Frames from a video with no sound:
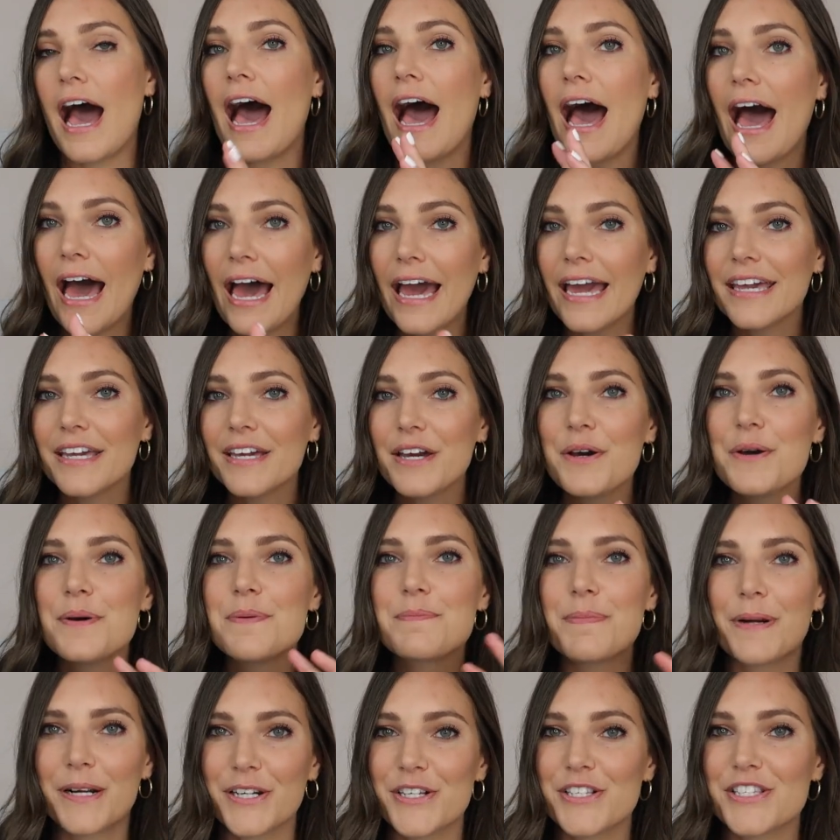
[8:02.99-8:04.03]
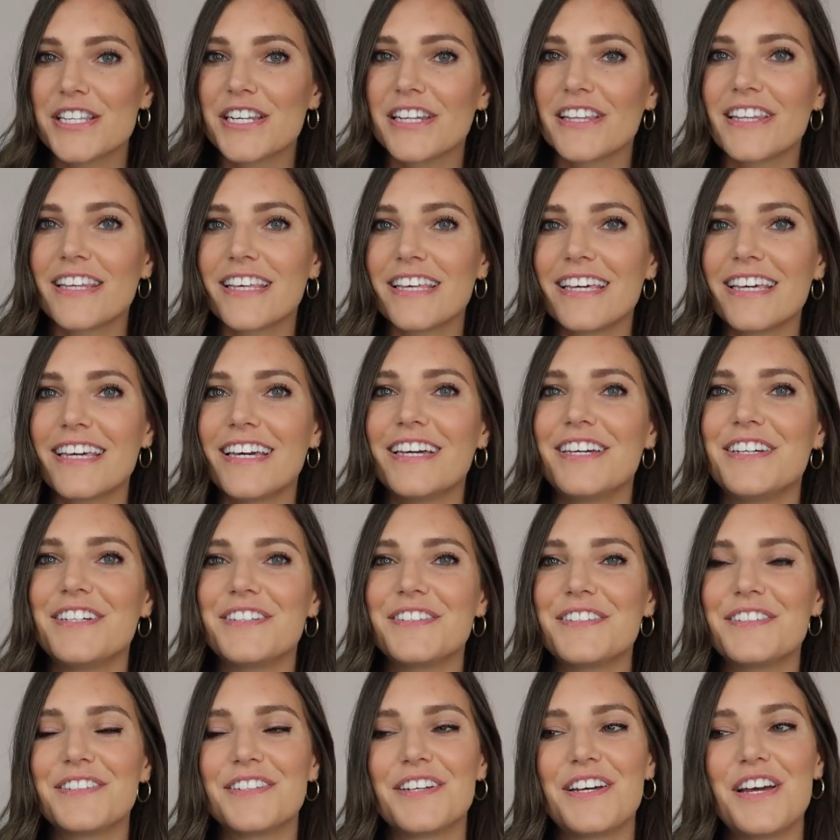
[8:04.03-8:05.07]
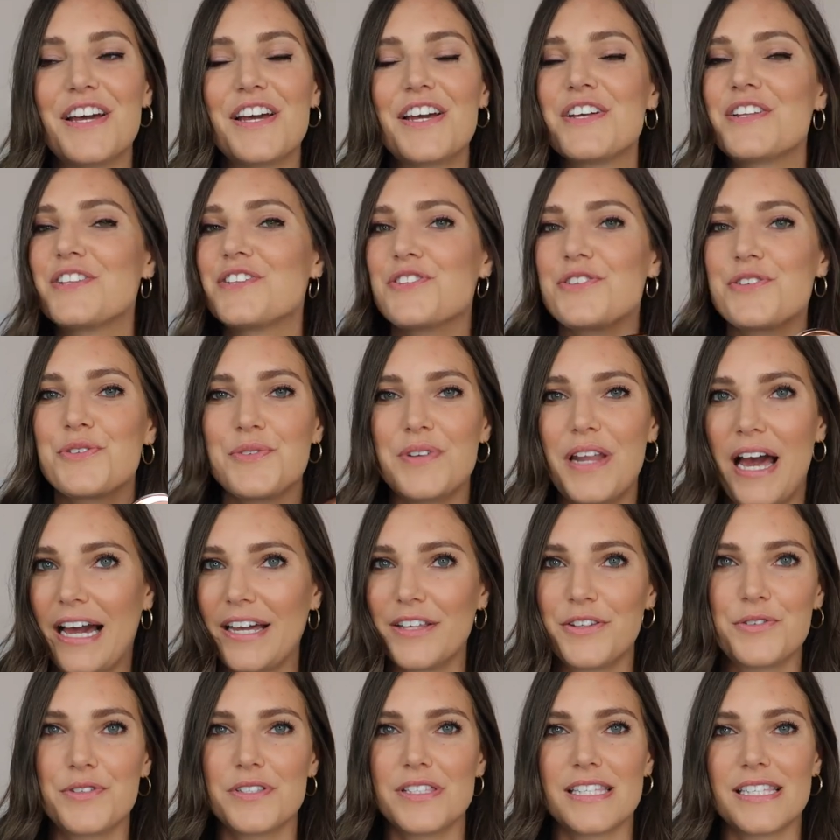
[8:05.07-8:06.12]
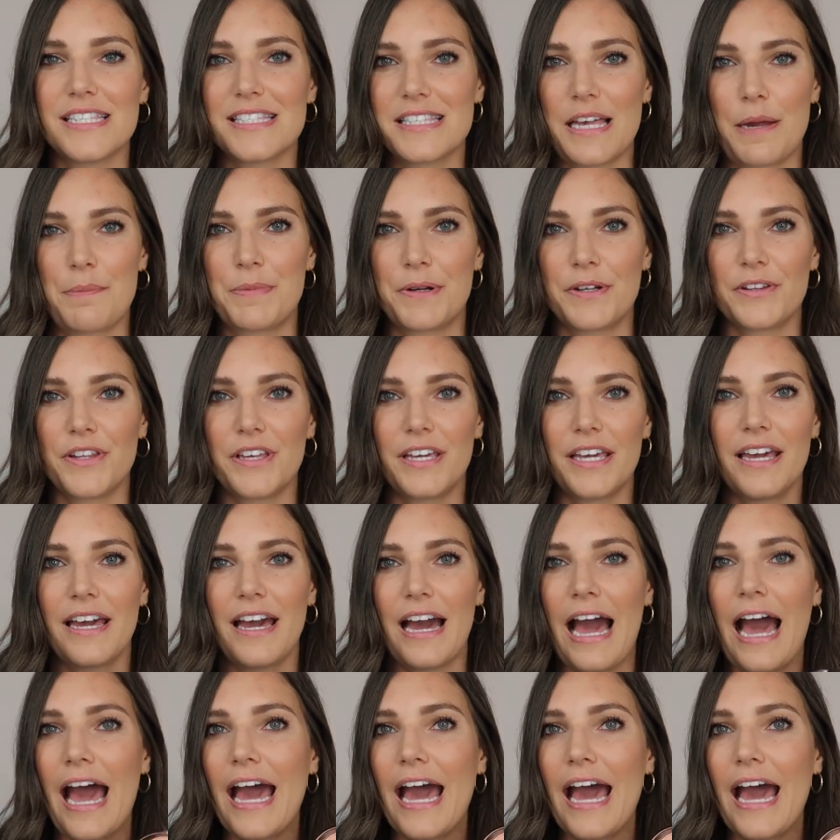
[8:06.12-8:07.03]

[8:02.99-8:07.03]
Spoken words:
I personally do not use these separately.